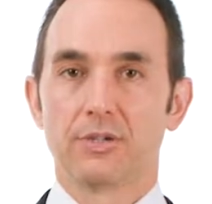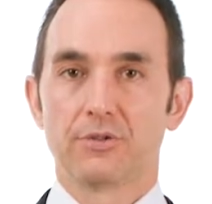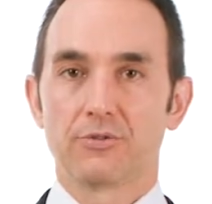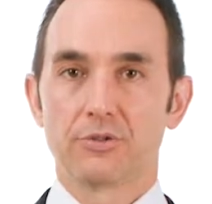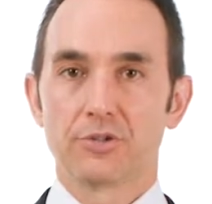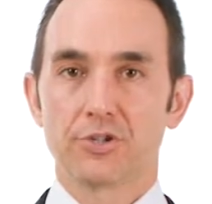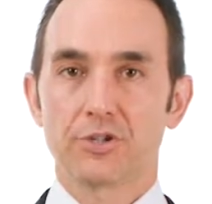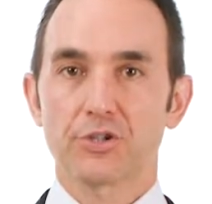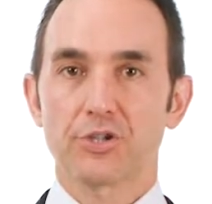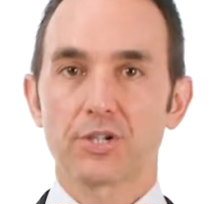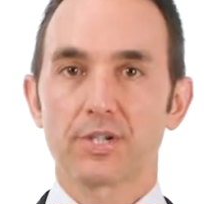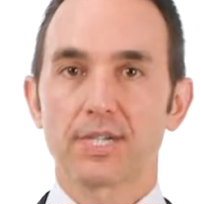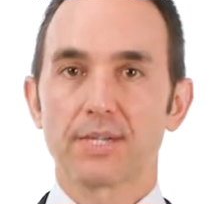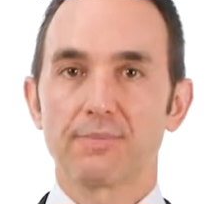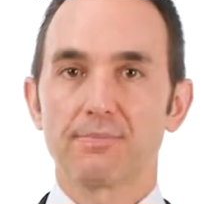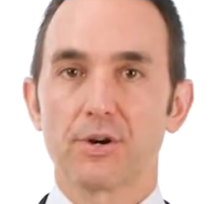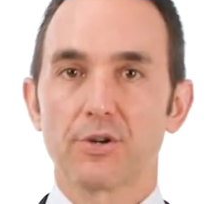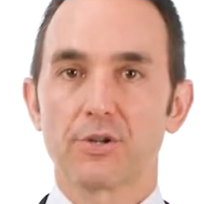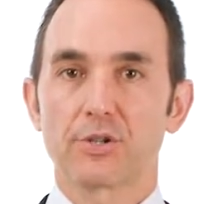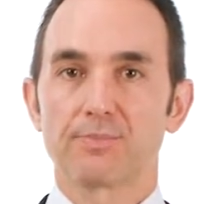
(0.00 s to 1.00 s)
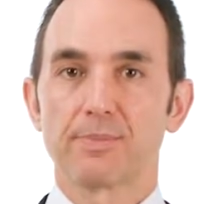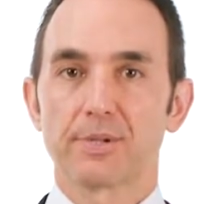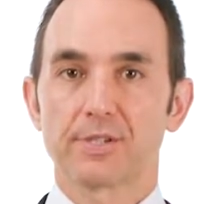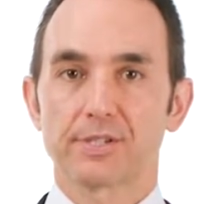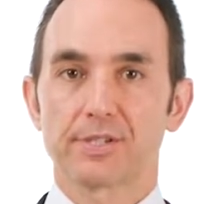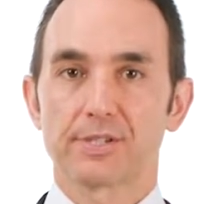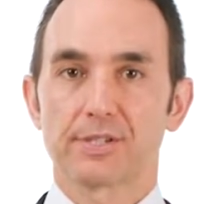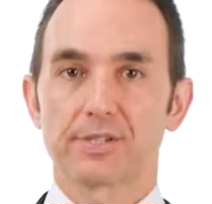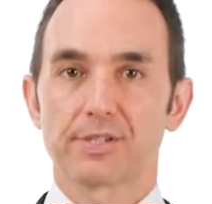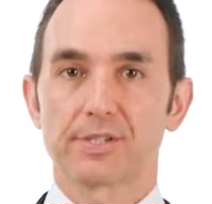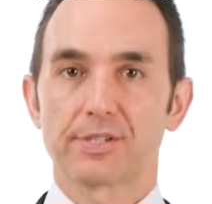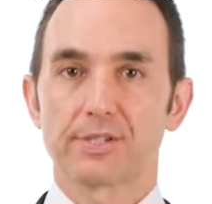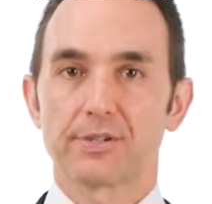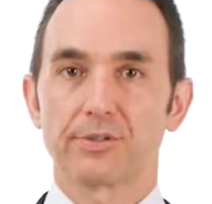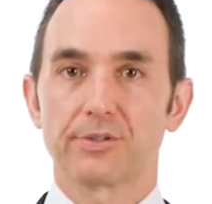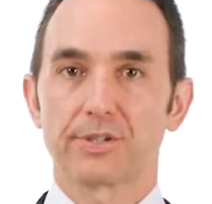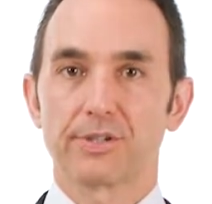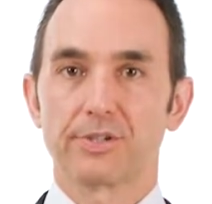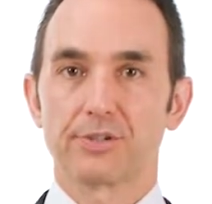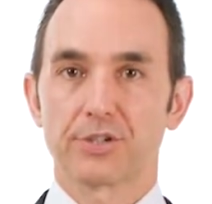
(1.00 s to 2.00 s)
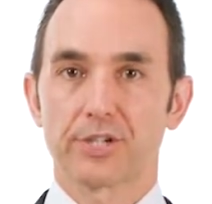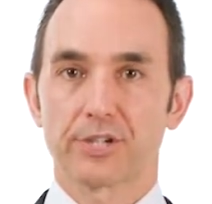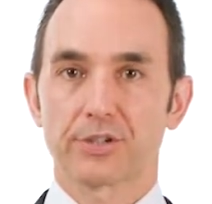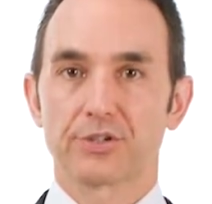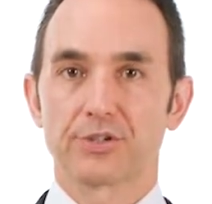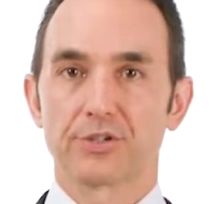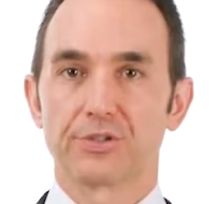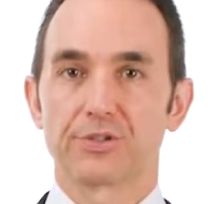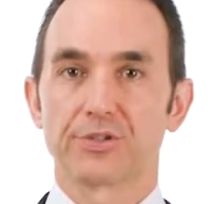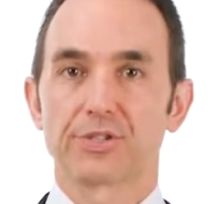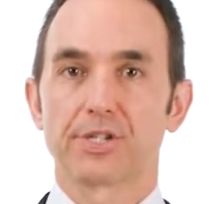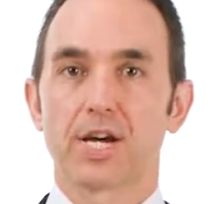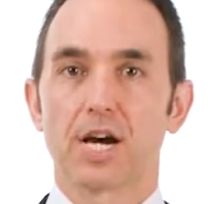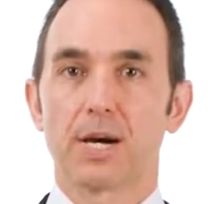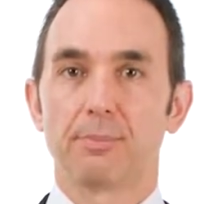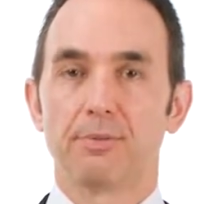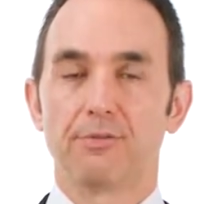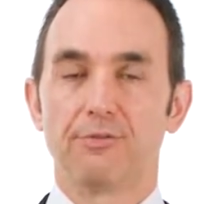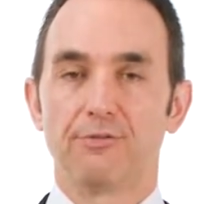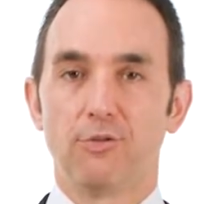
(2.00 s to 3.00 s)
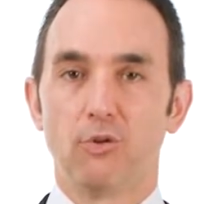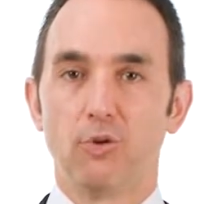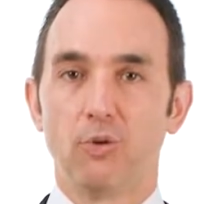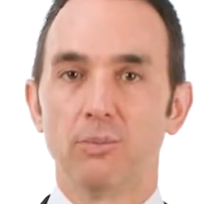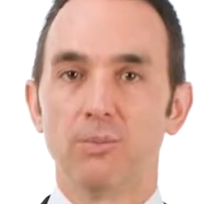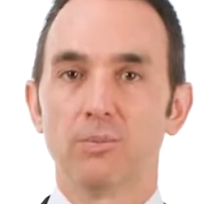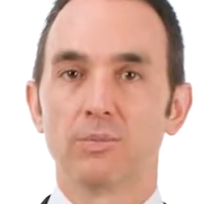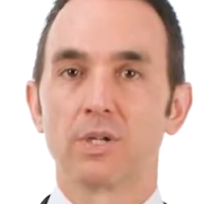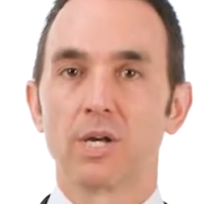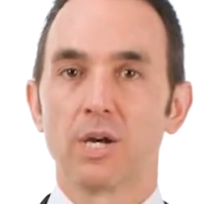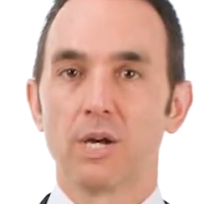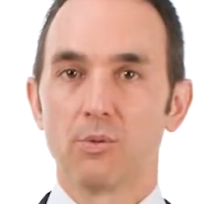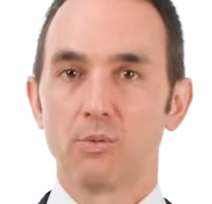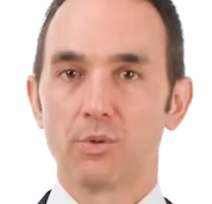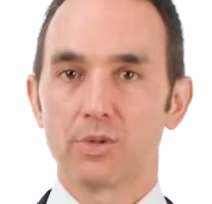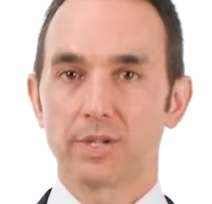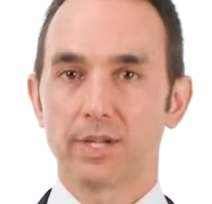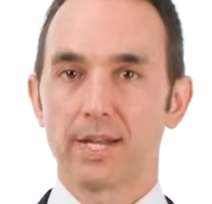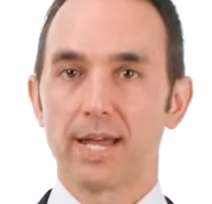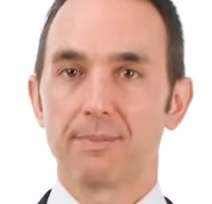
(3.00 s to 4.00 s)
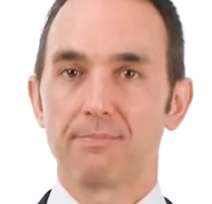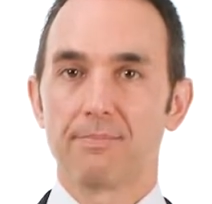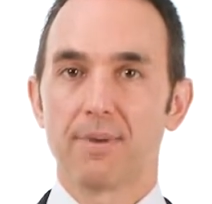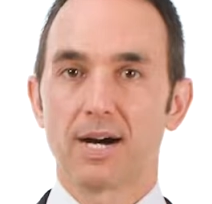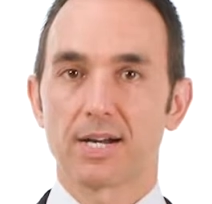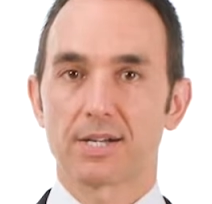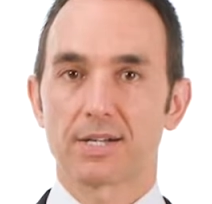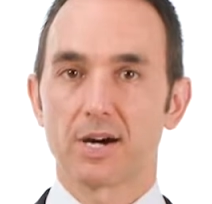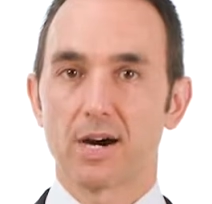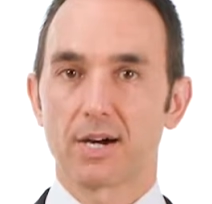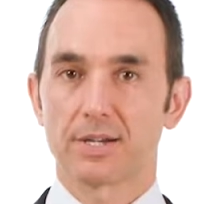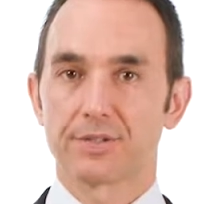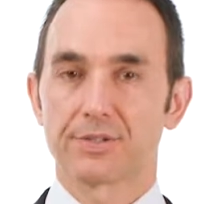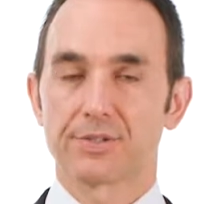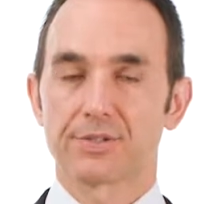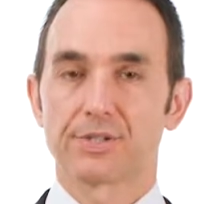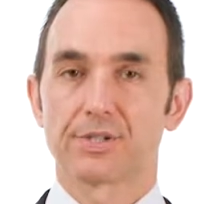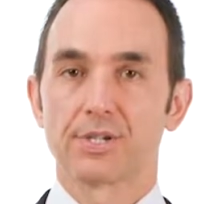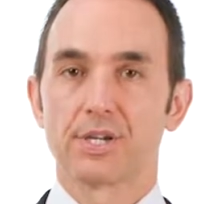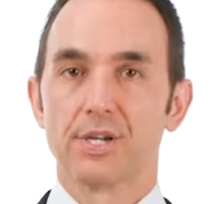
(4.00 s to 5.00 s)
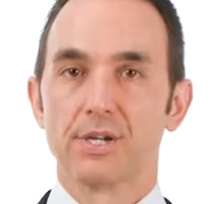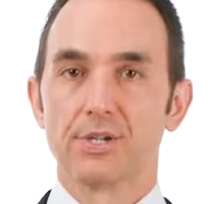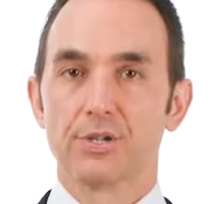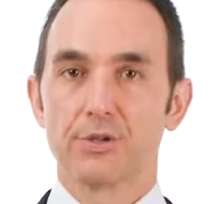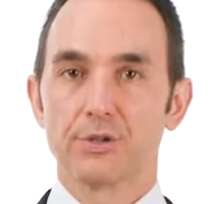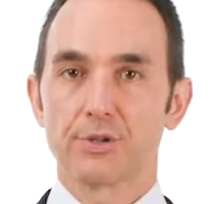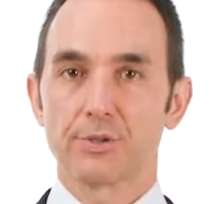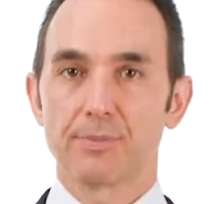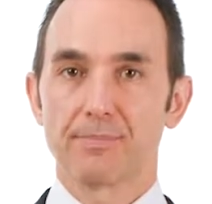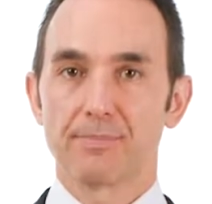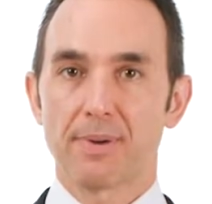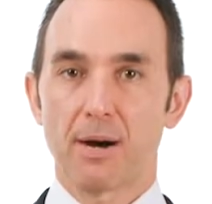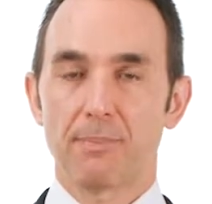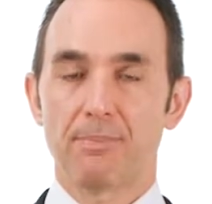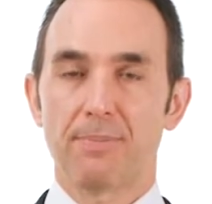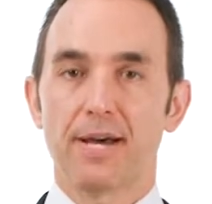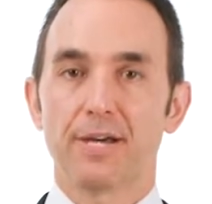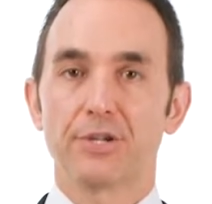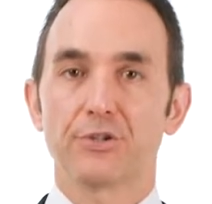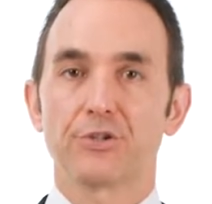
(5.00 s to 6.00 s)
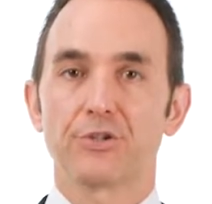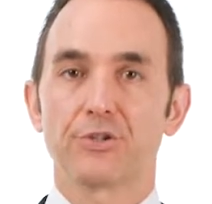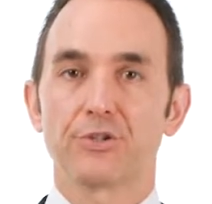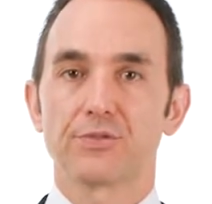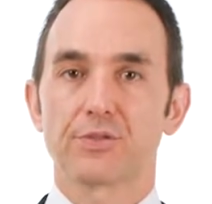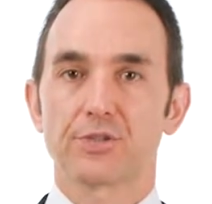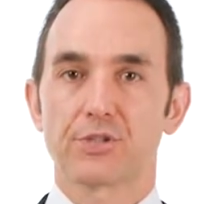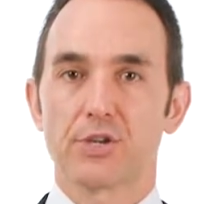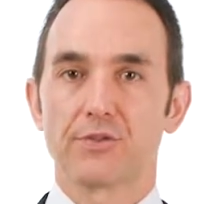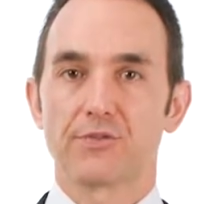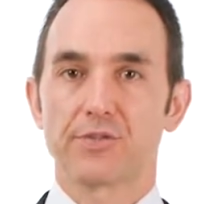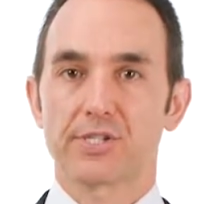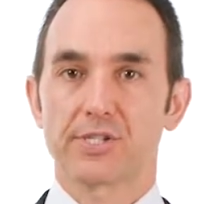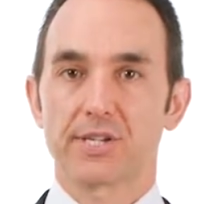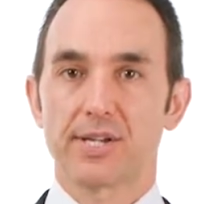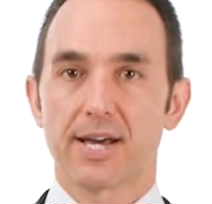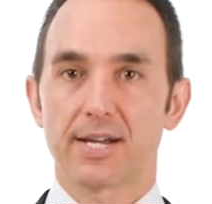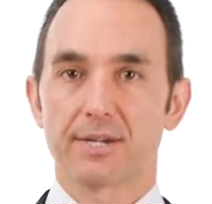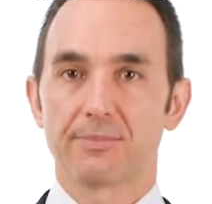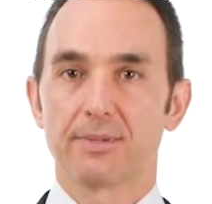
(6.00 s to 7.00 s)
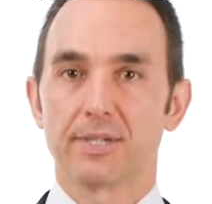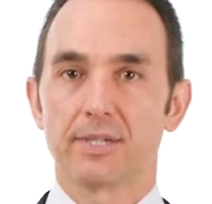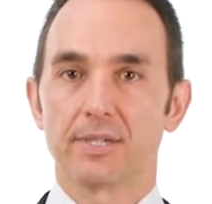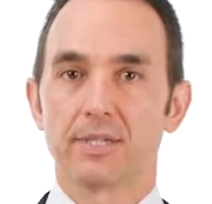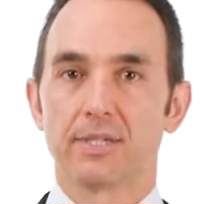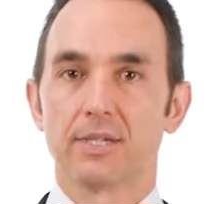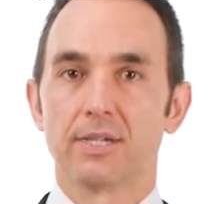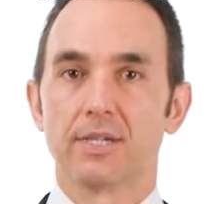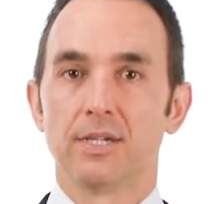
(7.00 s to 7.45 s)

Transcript: Traditionally, most musculoskeletal injections are performed with landmark guidance using palpation of surface anatomy